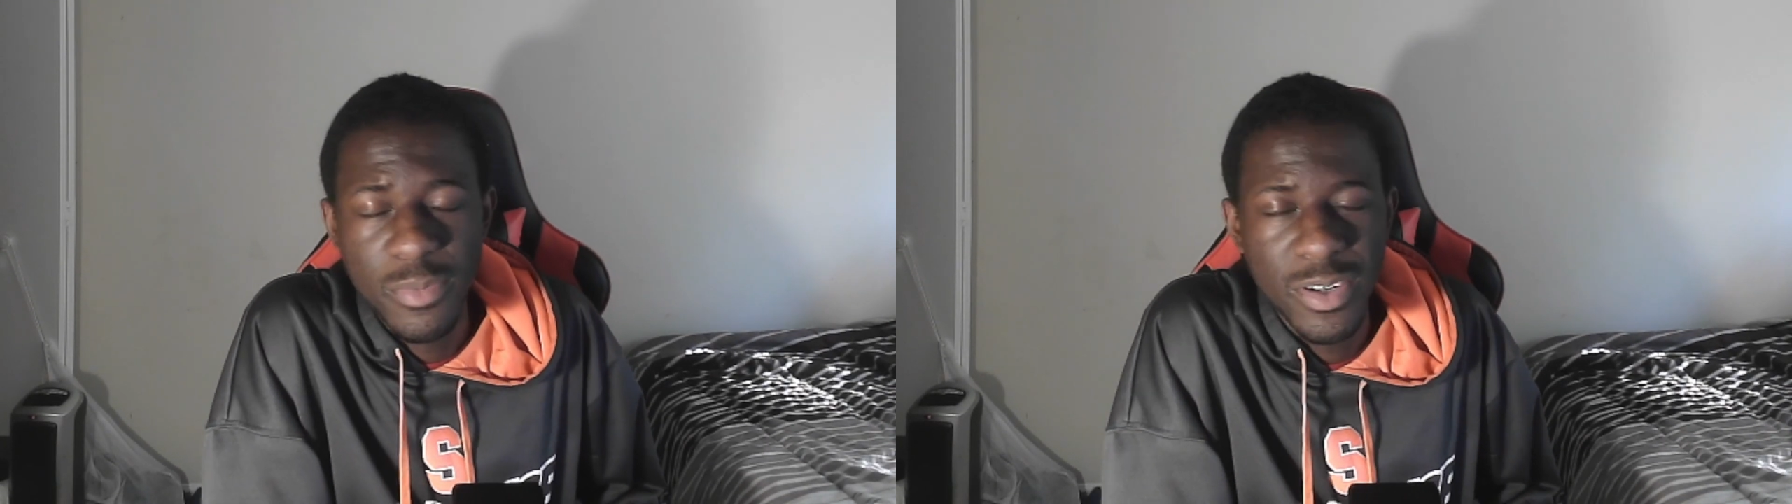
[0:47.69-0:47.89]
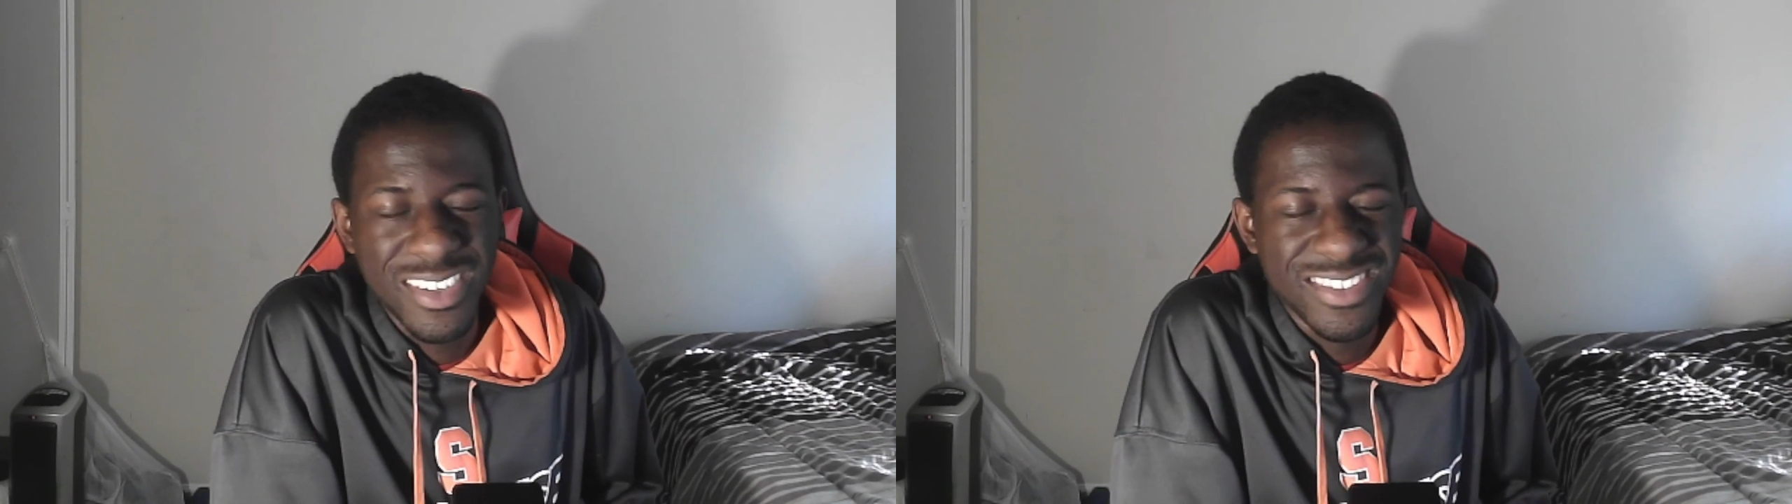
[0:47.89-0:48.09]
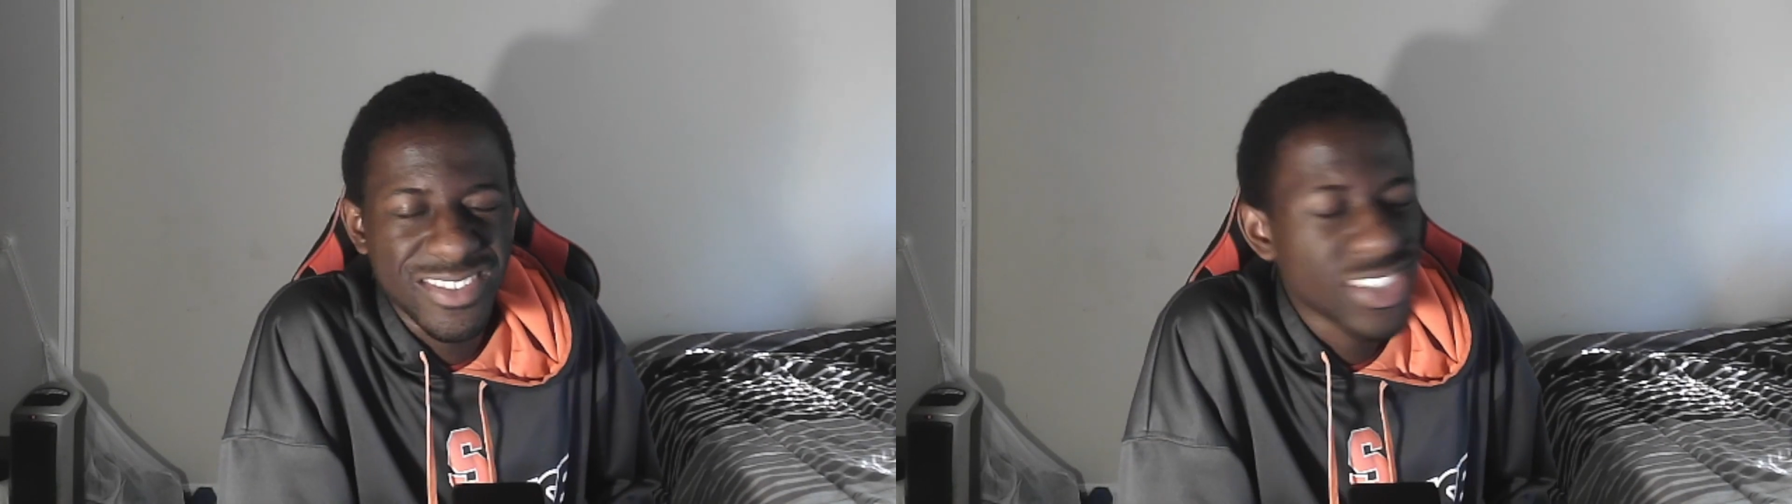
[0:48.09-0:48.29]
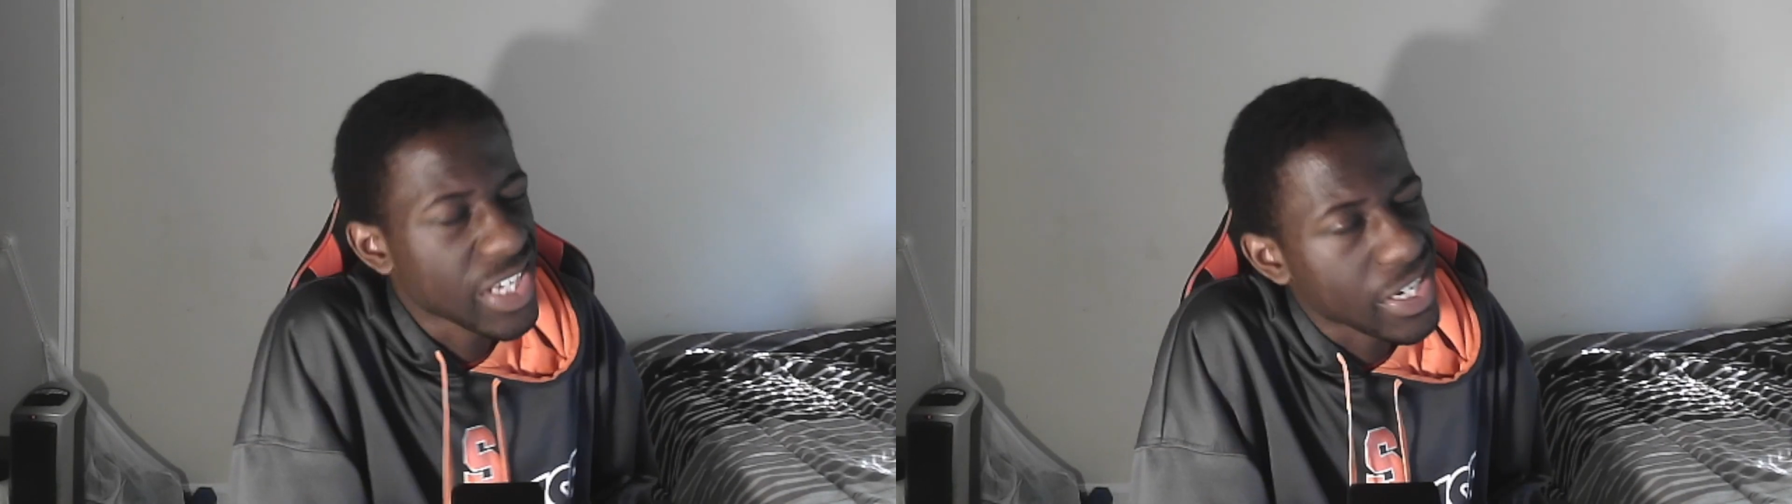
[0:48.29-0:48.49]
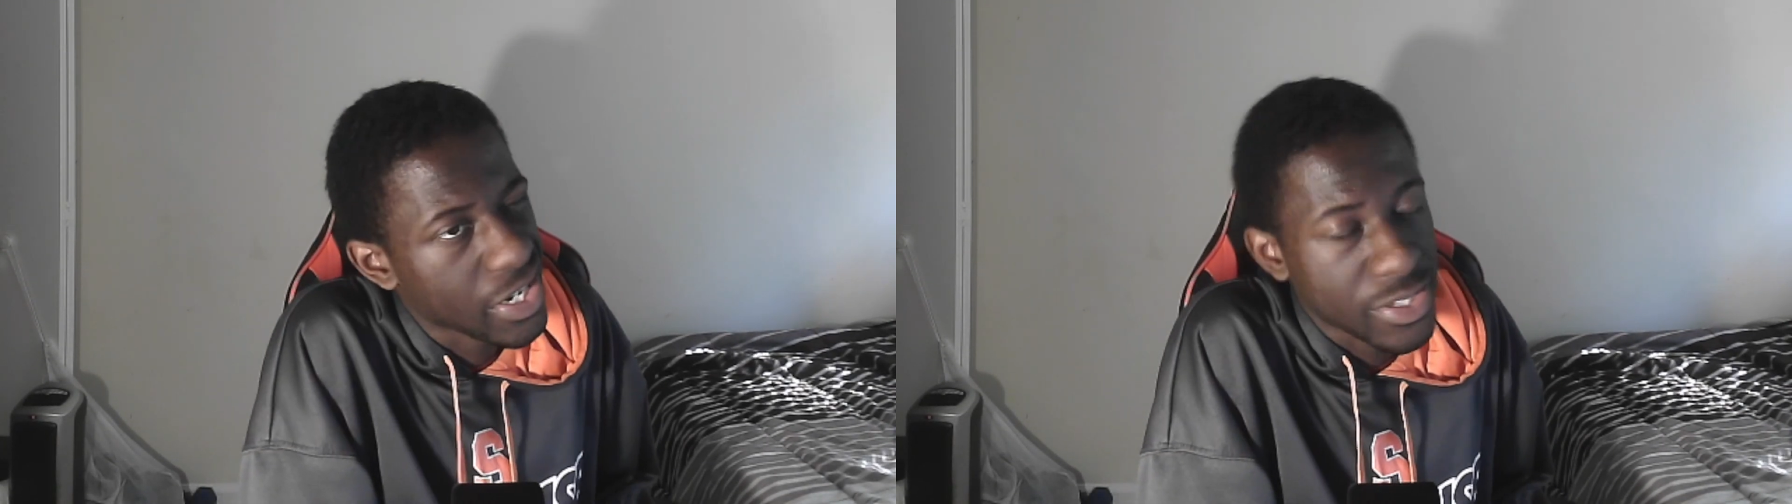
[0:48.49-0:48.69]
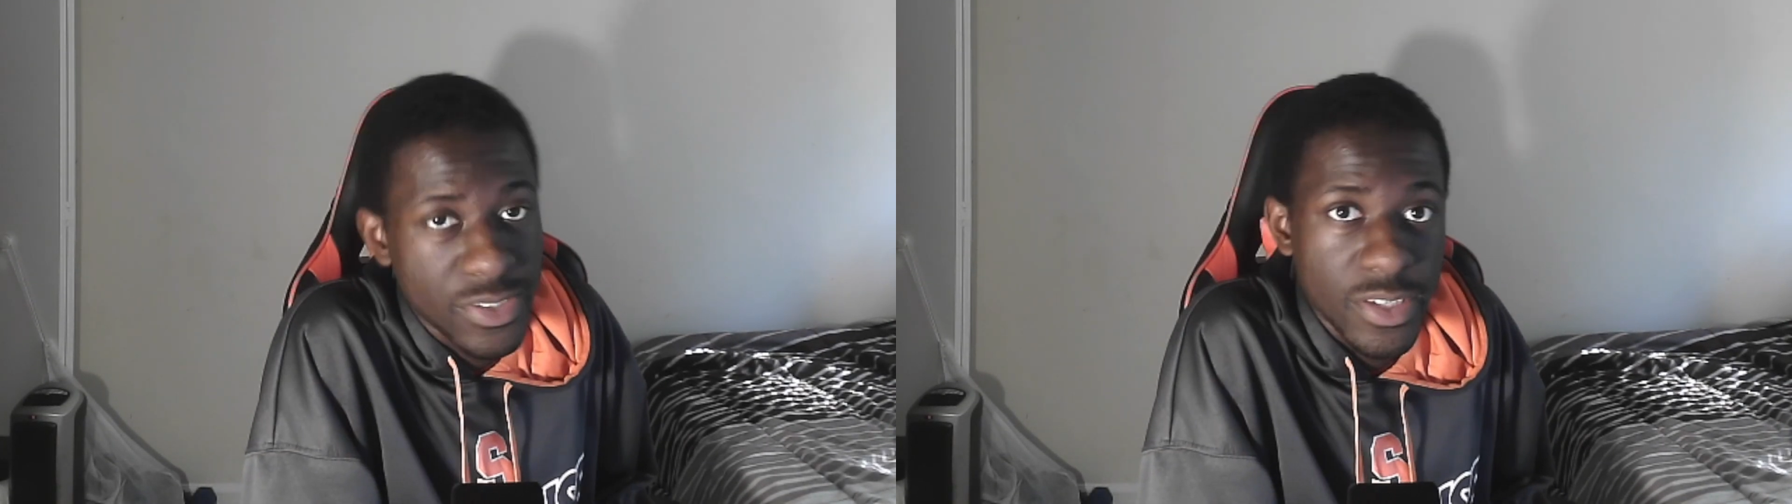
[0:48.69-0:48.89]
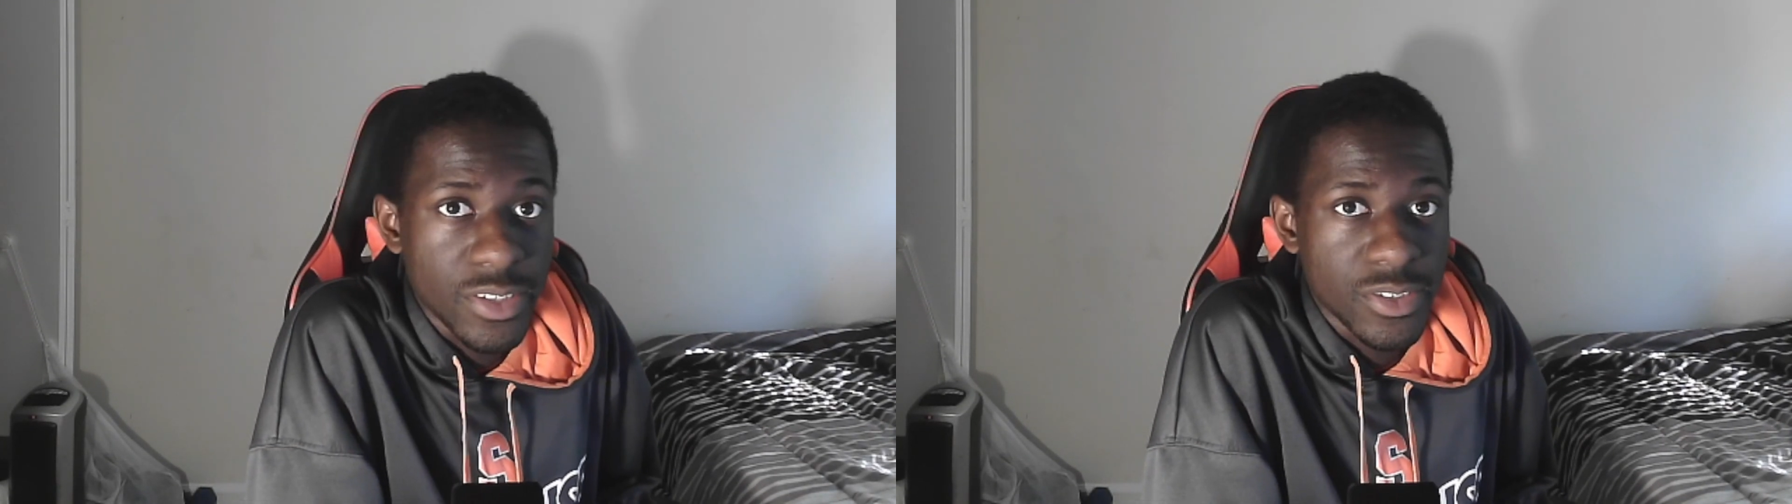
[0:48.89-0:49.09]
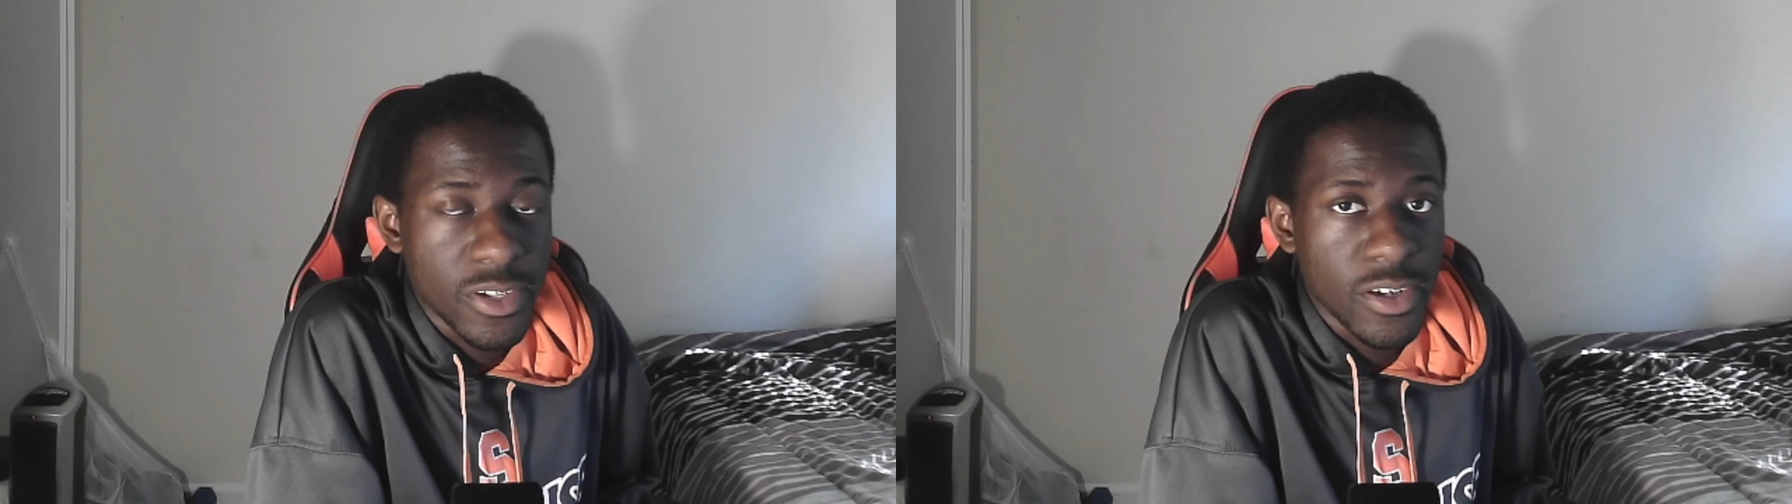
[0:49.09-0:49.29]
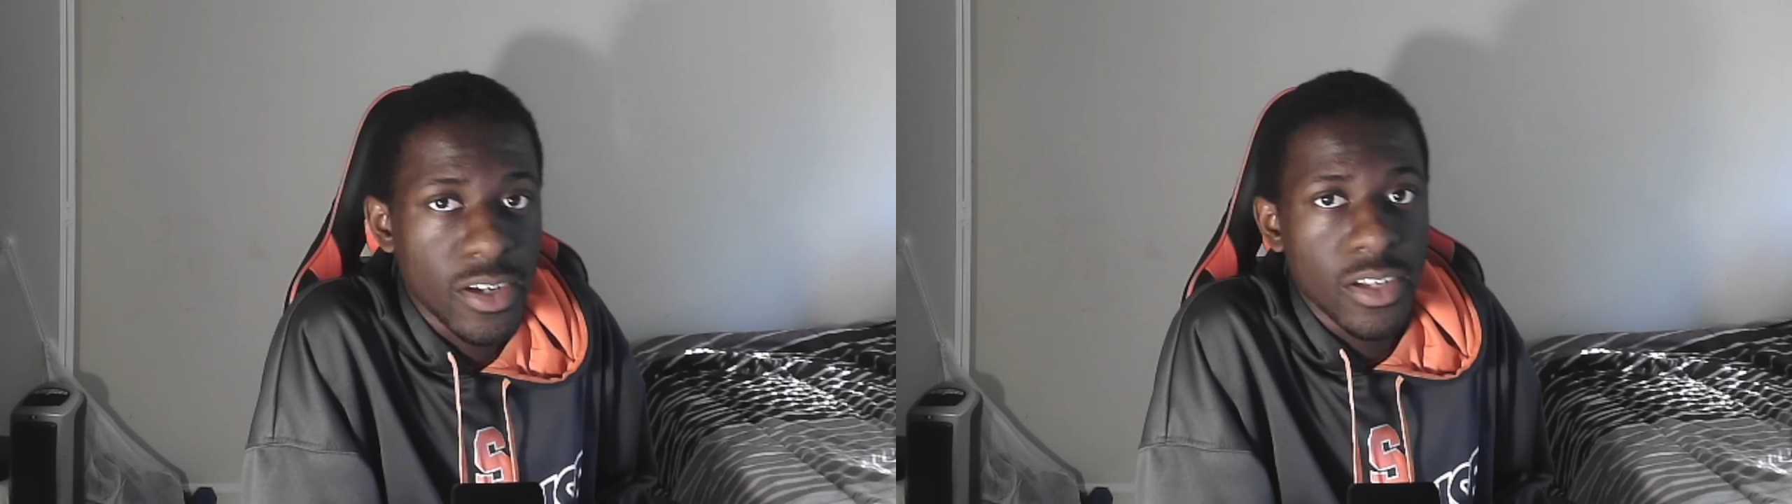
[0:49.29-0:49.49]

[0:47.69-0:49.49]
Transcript: but well, yeah, I can say this year.